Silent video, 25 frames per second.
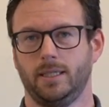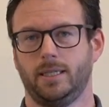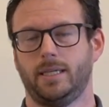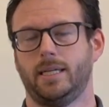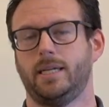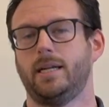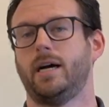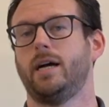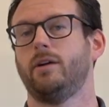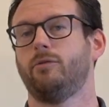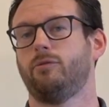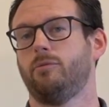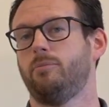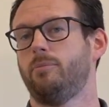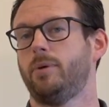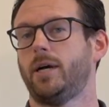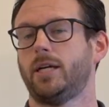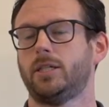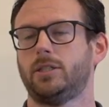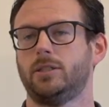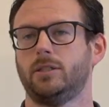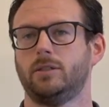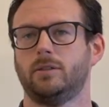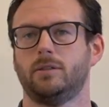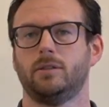and I have a
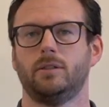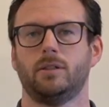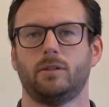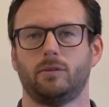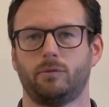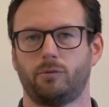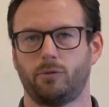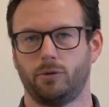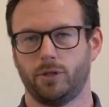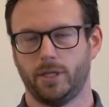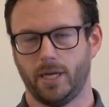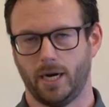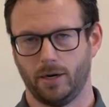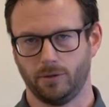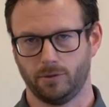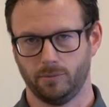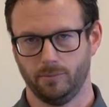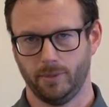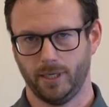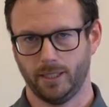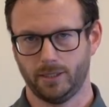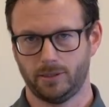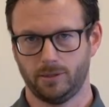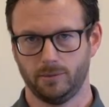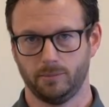passion for the
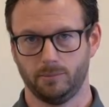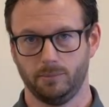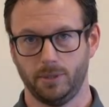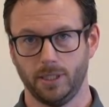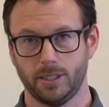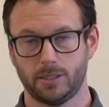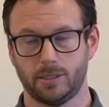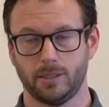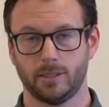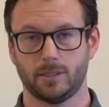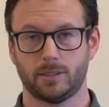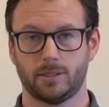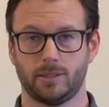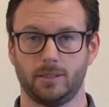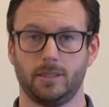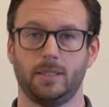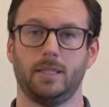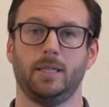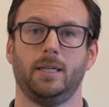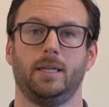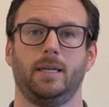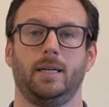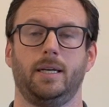automation business